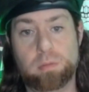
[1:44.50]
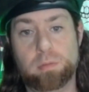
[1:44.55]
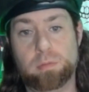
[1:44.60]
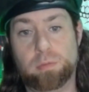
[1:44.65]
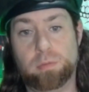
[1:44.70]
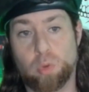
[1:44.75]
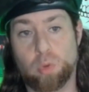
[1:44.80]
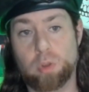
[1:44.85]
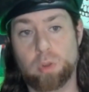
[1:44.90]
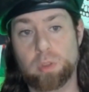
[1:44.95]

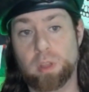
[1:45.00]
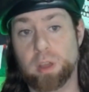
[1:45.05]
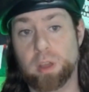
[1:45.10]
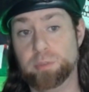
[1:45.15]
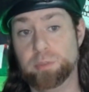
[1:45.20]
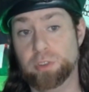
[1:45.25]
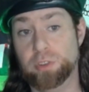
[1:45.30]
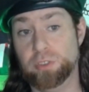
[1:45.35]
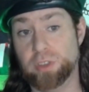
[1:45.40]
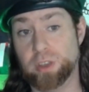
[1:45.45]
For a lot of
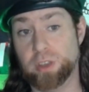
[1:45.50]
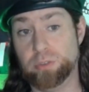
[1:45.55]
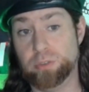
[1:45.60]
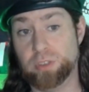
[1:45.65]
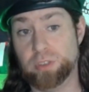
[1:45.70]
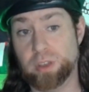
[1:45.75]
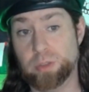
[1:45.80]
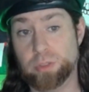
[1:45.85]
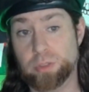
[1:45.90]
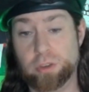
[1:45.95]
designers
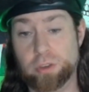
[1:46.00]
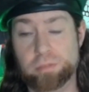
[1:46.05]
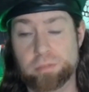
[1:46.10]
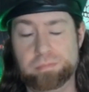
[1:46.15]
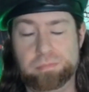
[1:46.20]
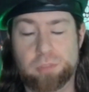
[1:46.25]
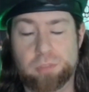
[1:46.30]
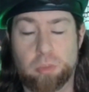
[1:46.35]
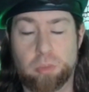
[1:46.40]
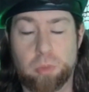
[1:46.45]
out there,
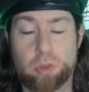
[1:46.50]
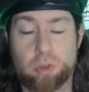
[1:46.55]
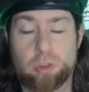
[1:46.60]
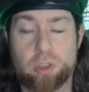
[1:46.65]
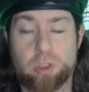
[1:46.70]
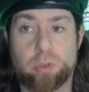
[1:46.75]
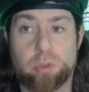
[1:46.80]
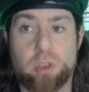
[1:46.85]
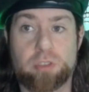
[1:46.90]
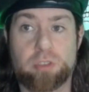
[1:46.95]
community
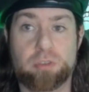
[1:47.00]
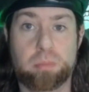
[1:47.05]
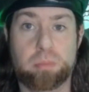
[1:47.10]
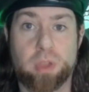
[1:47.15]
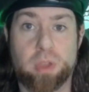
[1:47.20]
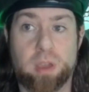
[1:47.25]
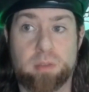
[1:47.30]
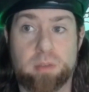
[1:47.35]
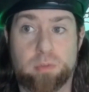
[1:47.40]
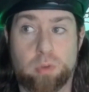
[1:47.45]
creation
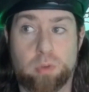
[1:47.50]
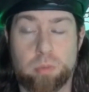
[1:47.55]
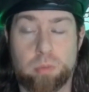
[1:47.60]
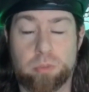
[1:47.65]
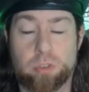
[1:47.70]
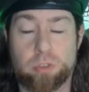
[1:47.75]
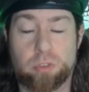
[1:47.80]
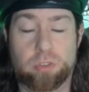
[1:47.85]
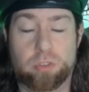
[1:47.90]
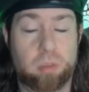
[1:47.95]

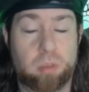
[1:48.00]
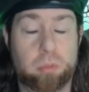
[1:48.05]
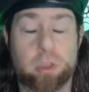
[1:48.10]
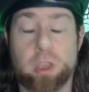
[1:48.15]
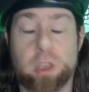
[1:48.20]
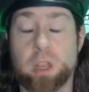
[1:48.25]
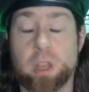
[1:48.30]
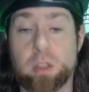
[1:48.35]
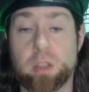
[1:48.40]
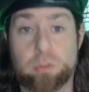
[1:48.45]
platforms seem like
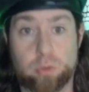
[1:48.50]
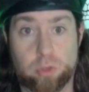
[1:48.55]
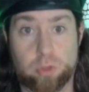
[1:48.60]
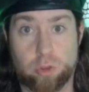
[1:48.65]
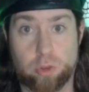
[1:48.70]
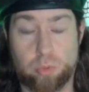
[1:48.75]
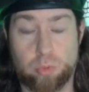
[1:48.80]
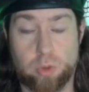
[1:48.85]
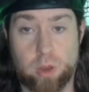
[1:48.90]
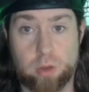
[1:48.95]
an answer to your
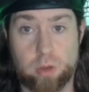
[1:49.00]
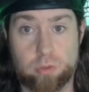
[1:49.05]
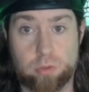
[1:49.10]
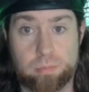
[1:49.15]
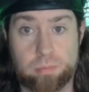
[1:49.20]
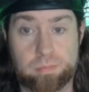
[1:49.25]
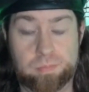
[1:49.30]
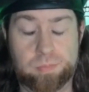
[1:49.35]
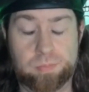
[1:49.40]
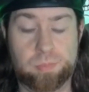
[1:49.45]
prayers.
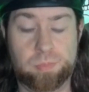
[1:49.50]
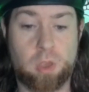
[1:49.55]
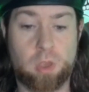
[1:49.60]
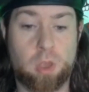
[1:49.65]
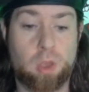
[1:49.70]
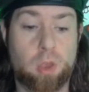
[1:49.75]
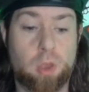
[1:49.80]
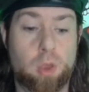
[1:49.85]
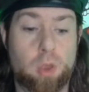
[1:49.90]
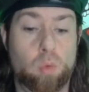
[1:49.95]

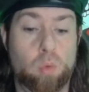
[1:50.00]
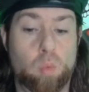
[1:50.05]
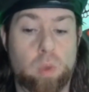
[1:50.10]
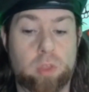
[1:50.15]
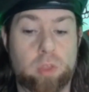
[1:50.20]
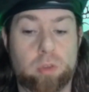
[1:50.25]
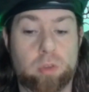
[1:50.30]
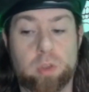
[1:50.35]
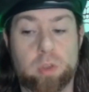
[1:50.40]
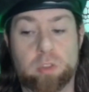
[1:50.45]

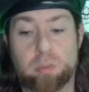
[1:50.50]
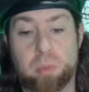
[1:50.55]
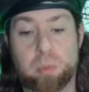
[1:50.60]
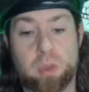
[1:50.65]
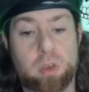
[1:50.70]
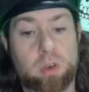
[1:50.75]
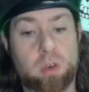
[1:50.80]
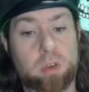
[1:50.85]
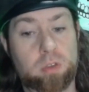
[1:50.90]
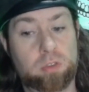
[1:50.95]
Whether it's
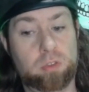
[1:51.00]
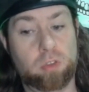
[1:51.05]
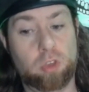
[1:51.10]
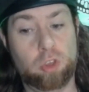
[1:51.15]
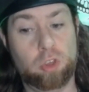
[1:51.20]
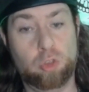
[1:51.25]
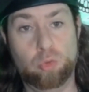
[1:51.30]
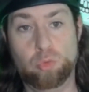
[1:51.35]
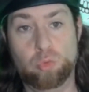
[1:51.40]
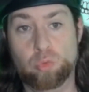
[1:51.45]
because
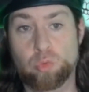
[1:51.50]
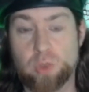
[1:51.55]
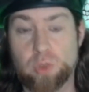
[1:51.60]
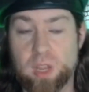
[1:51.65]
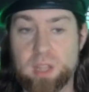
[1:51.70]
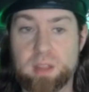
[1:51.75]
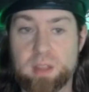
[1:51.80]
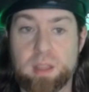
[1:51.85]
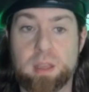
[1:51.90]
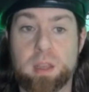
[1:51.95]
you
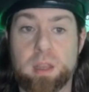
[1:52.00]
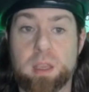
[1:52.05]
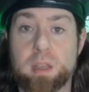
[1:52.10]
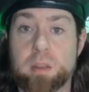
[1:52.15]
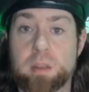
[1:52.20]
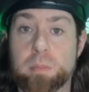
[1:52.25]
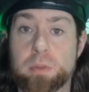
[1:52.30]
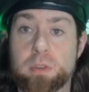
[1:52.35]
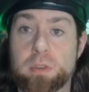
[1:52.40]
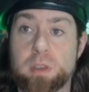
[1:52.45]
really need a
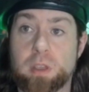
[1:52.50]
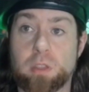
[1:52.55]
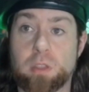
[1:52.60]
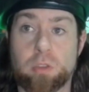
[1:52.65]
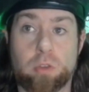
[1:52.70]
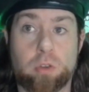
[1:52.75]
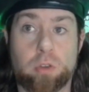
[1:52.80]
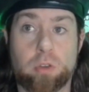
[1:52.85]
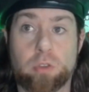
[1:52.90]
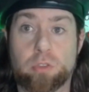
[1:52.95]

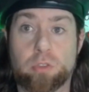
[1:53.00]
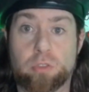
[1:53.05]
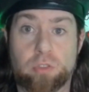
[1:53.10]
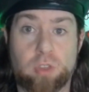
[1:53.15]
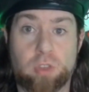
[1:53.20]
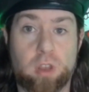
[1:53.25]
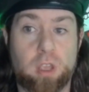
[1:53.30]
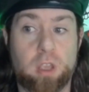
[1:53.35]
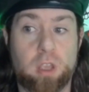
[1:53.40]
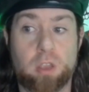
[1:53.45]
particular
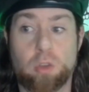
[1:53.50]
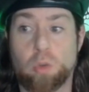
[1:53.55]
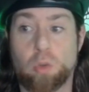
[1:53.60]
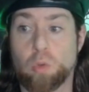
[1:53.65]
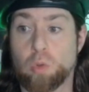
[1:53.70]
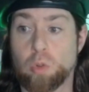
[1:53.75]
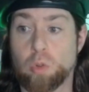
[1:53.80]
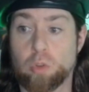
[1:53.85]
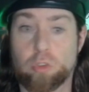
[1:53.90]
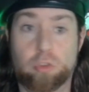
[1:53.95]
city
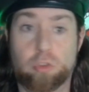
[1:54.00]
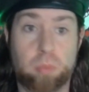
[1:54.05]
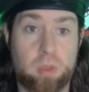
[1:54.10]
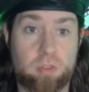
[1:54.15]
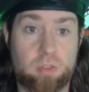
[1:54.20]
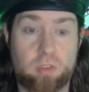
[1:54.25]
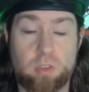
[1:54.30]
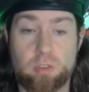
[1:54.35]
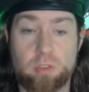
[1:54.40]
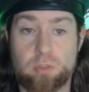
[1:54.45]
or
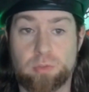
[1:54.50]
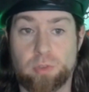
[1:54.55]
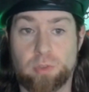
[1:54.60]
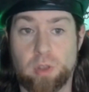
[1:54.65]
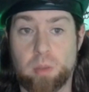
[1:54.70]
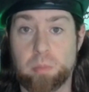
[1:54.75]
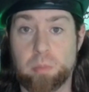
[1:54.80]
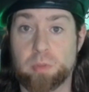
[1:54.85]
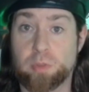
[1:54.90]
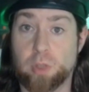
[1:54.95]
species
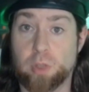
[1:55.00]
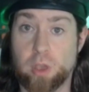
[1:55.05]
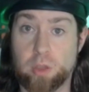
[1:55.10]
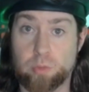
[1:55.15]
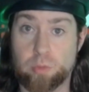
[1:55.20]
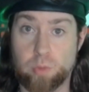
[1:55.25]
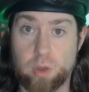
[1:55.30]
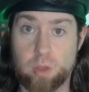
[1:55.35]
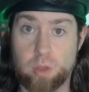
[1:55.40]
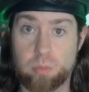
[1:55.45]
from the Forgotten
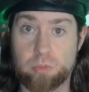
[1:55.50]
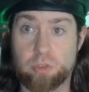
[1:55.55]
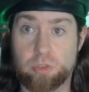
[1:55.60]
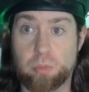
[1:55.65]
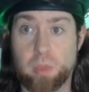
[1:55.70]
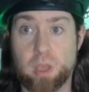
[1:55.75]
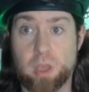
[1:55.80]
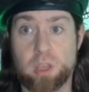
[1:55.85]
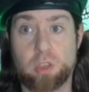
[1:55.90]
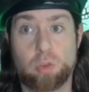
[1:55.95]
Realms to
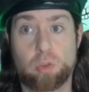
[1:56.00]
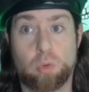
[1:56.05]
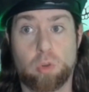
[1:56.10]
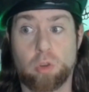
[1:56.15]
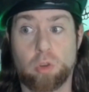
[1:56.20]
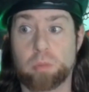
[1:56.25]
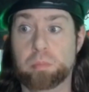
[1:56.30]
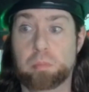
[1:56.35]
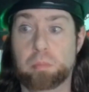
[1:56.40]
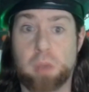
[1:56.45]
make
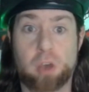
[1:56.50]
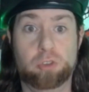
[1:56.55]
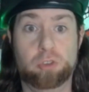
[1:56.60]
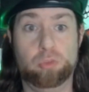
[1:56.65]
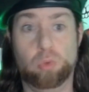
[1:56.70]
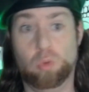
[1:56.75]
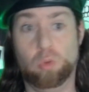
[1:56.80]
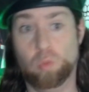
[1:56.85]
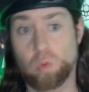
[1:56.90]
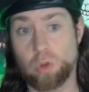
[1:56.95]
your
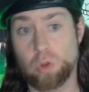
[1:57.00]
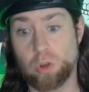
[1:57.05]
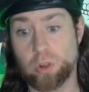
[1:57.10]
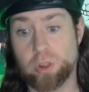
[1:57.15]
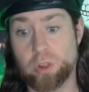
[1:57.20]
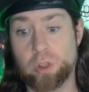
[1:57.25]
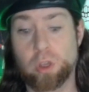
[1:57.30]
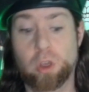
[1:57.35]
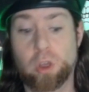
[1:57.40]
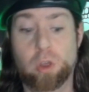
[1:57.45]
module
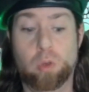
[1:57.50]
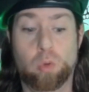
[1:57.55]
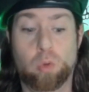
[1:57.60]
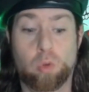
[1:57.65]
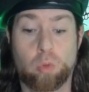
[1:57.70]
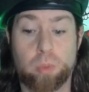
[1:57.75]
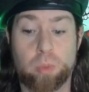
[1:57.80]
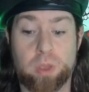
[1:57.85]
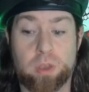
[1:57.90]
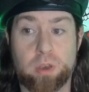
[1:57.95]
work,
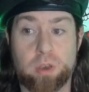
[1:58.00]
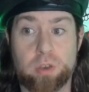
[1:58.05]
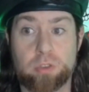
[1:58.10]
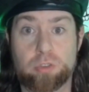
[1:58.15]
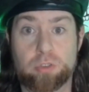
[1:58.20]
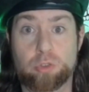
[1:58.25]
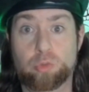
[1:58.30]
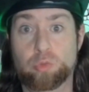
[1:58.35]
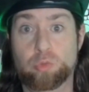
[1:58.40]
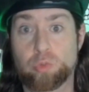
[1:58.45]
or because
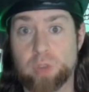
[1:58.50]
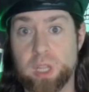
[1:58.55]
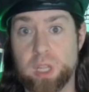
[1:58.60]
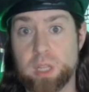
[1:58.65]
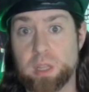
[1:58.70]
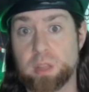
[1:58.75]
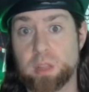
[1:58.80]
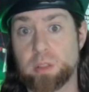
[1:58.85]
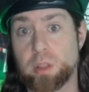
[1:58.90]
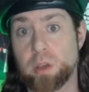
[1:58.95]
you
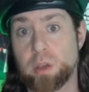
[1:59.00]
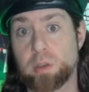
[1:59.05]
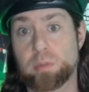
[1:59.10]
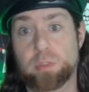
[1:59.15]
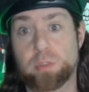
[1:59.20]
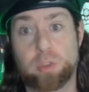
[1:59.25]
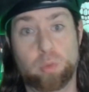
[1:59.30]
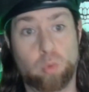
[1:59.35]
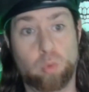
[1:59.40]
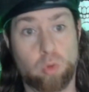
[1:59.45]
really loved
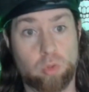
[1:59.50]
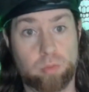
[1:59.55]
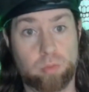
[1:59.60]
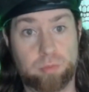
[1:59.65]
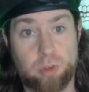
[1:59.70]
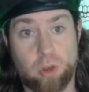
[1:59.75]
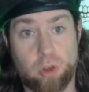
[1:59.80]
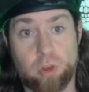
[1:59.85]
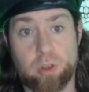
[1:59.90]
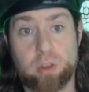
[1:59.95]
the World of
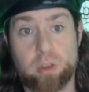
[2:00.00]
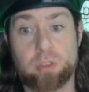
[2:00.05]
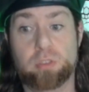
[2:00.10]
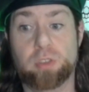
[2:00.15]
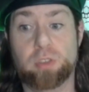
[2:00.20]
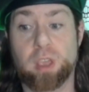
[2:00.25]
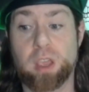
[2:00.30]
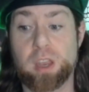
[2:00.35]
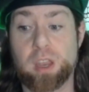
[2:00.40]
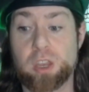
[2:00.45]
Darkness
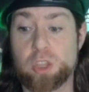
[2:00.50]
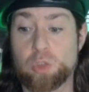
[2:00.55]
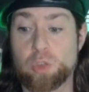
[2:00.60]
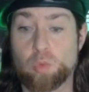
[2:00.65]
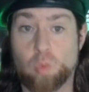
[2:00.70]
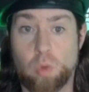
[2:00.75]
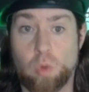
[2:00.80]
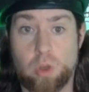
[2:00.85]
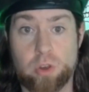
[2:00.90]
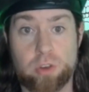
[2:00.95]
and you
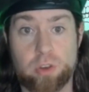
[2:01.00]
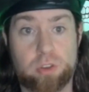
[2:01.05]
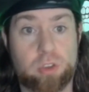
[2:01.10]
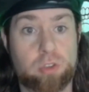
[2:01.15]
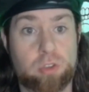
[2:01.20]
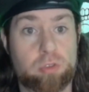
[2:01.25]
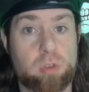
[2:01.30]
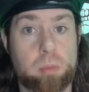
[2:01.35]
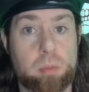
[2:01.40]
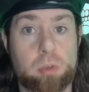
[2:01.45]
wanted to
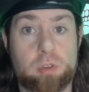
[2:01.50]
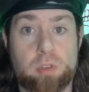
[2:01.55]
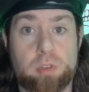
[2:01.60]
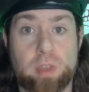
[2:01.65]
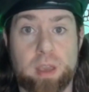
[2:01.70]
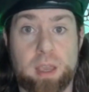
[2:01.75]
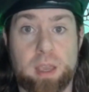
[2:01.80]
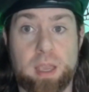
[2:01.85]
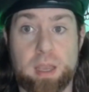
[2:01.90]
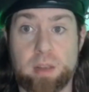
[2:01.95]
contribute to
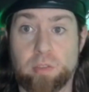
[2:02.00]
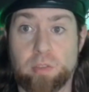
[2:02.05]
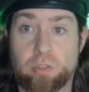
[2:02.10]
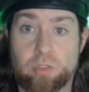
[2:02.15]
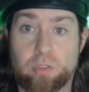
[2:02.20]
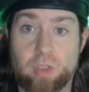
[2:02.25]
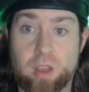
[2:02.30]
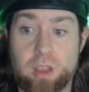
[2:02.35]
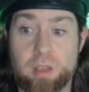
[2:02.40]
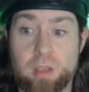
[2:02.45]
that canon
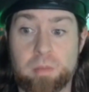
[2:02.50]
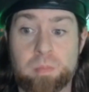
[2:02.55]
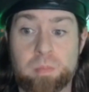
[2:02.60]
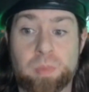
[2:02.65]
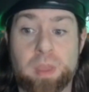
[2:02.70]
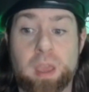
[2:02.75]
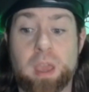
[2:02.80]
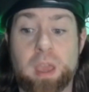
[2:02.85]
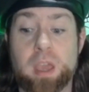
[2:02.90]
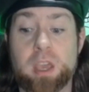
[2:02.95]
setting,
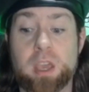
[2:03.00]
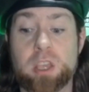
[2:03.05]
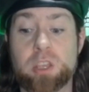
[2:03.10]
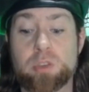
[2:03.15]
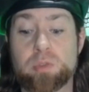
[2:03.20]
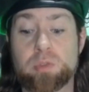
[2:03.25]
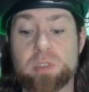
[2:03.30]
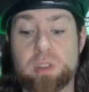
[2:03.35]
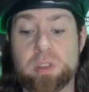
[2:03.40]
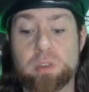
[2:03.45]
you
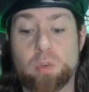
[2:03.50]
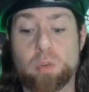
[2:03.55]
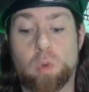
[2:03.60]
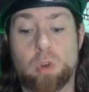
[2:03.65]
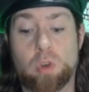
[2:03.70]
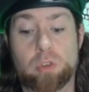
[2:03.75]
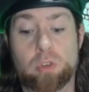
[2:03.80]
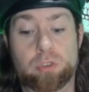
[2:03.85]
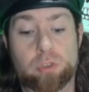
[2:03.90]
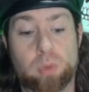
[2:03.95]
didn't
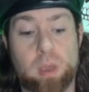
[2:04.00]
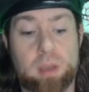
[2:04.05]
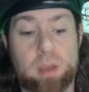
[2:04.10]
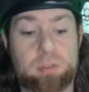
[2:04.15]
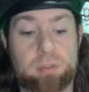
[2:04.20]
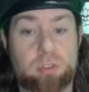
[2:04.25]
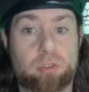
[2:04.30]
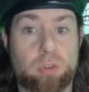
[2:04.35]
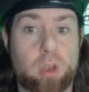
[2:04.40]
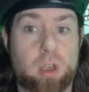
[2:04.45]
want to have
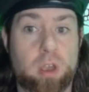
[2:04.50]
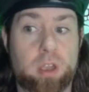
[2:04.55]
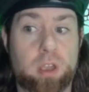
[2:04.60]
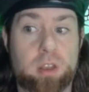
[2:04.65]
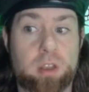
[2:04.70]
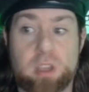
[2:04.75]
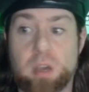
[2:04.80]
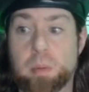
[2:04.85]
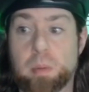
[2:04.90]
to try and come